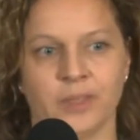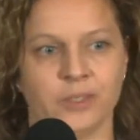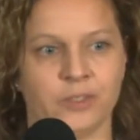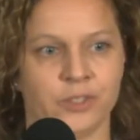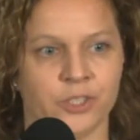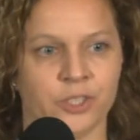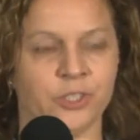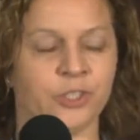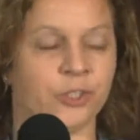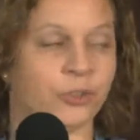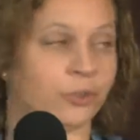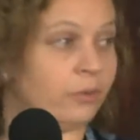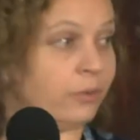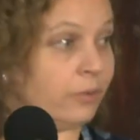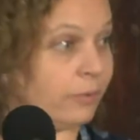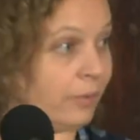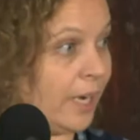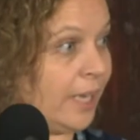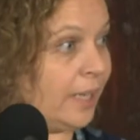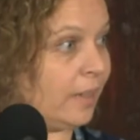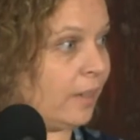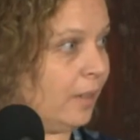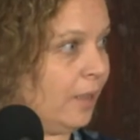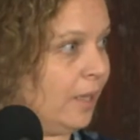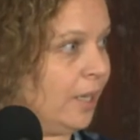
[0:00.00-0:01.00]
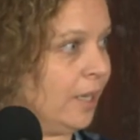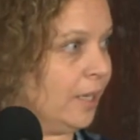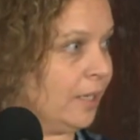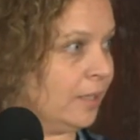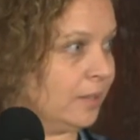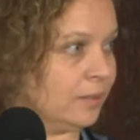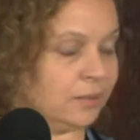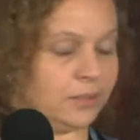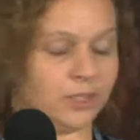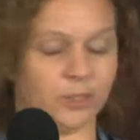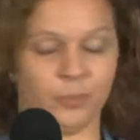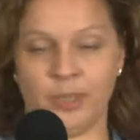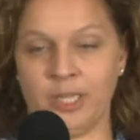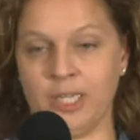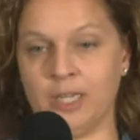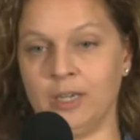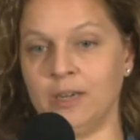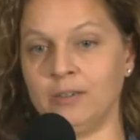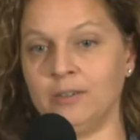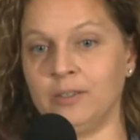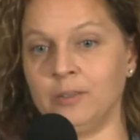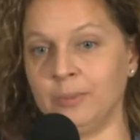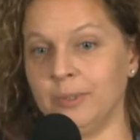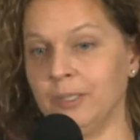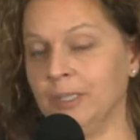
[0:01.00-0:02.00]
the right thing and to be
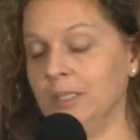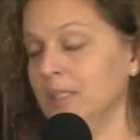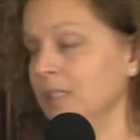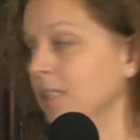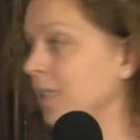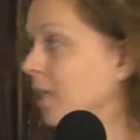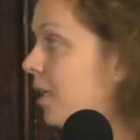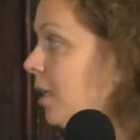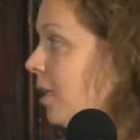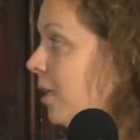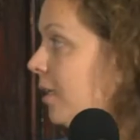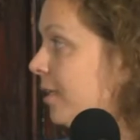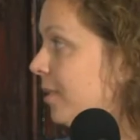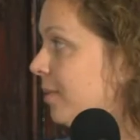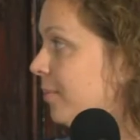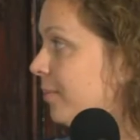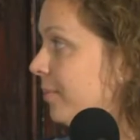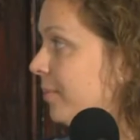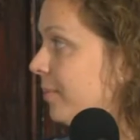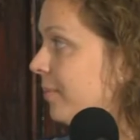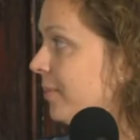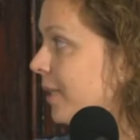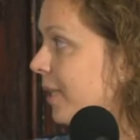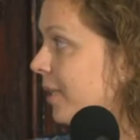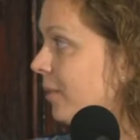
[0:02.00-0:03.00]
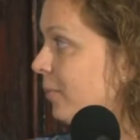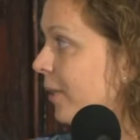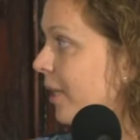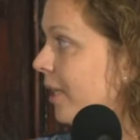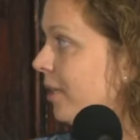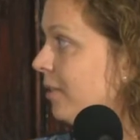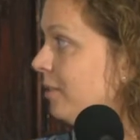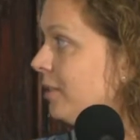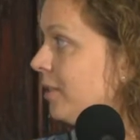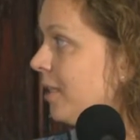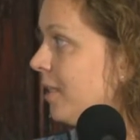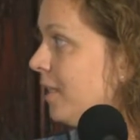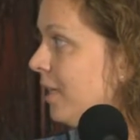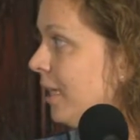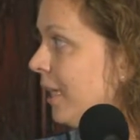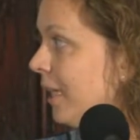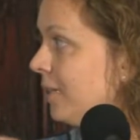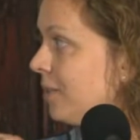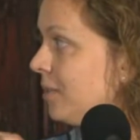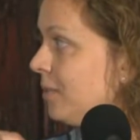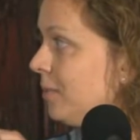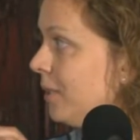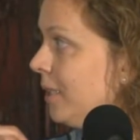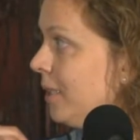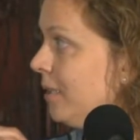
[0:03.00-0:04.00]
honorable. Can we go to the
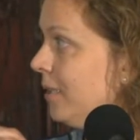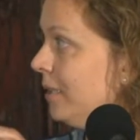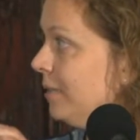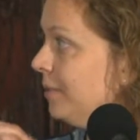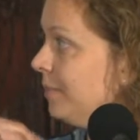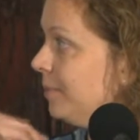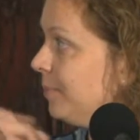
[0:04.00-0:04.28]
next one?